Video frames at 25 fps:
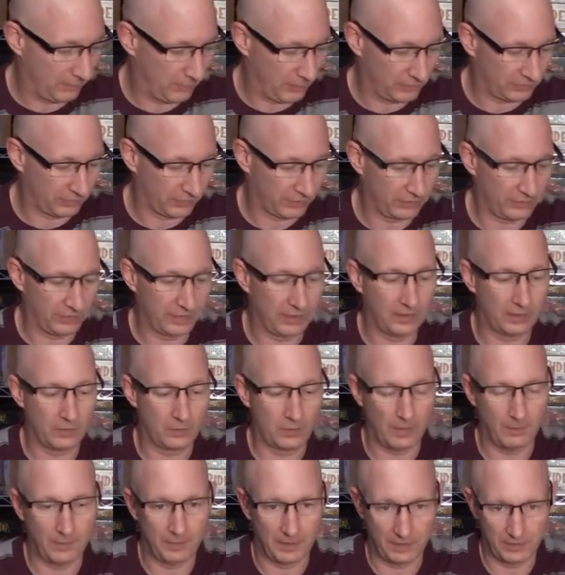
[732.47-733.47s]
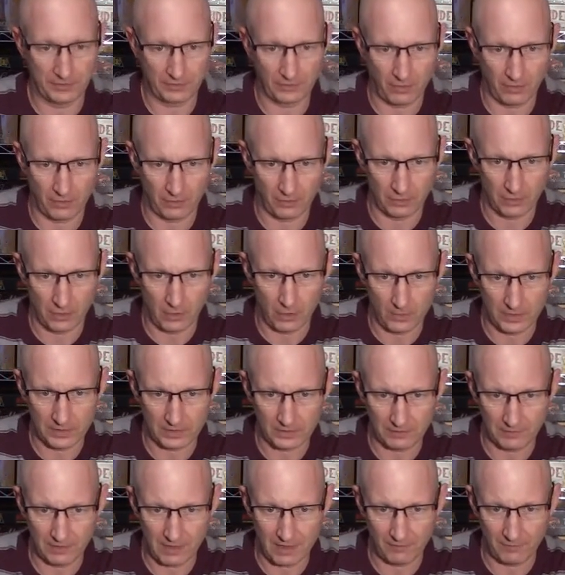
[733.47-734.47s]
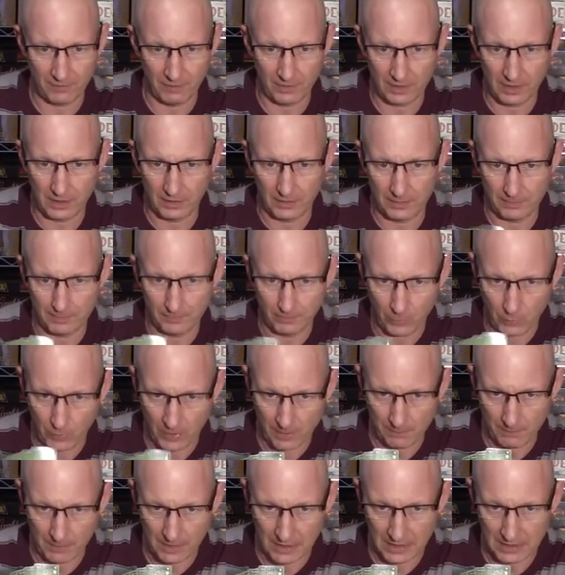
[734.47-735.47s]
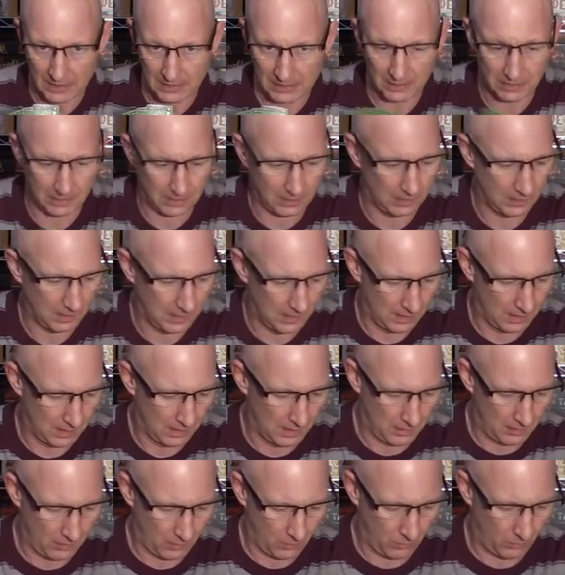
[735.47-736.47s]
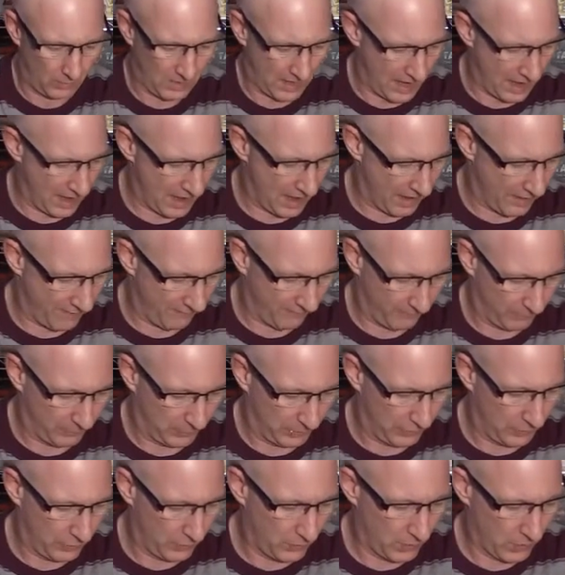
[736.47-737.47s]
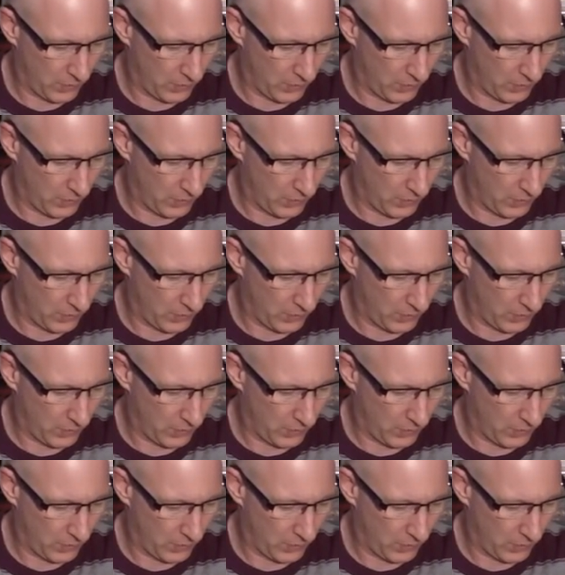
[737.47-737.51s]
which our green equipment is our lowest level equipment. We have blue